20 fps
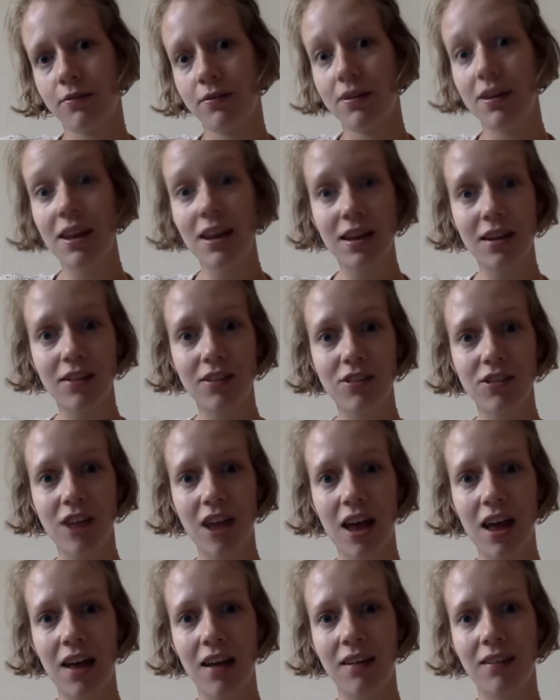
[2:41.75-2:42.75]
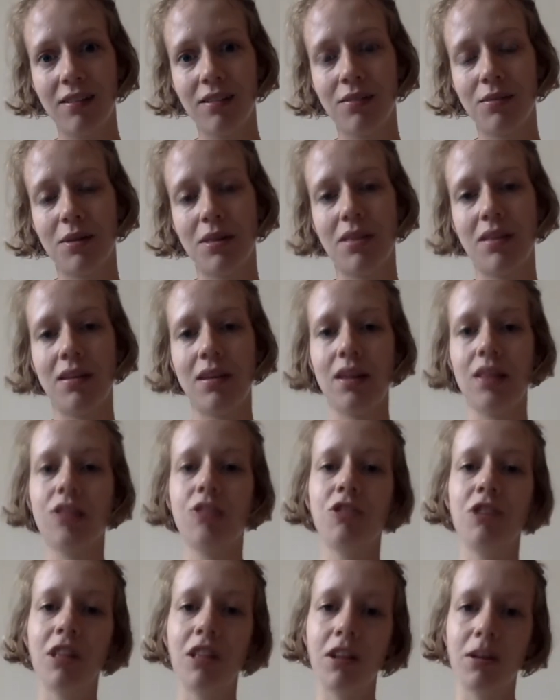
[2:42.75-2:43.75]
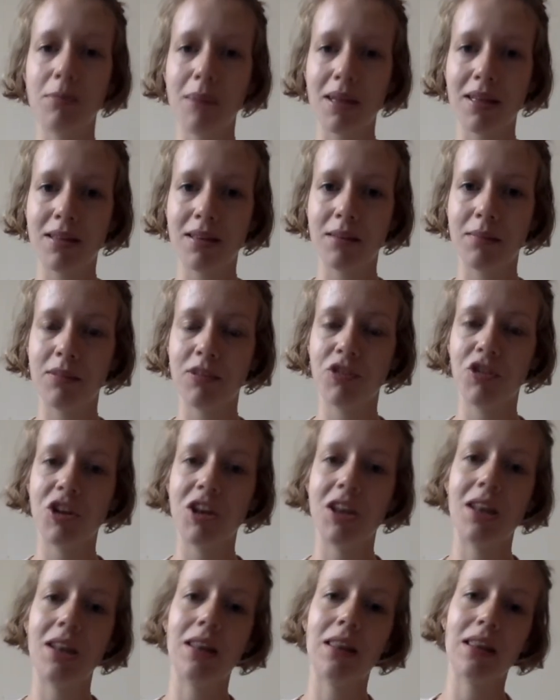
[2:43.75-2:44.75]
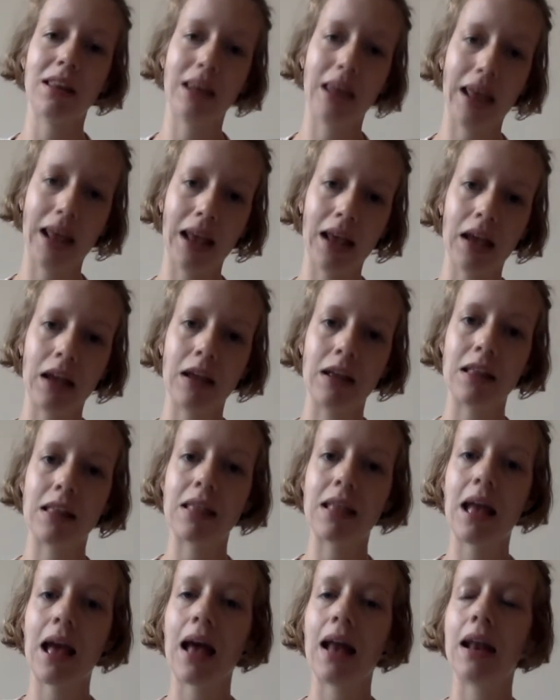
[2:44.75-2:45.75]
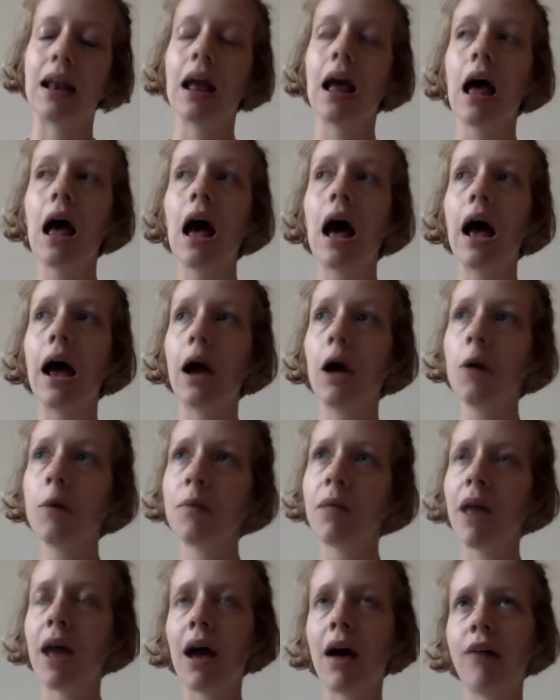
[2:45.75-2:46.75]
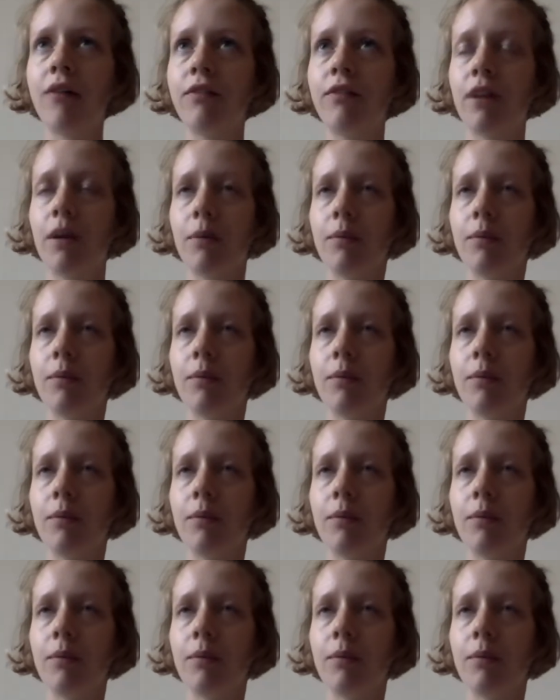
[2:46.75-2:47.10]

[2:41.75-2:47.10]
knit shed with industrial and domestic machines and linkers. And I hope they have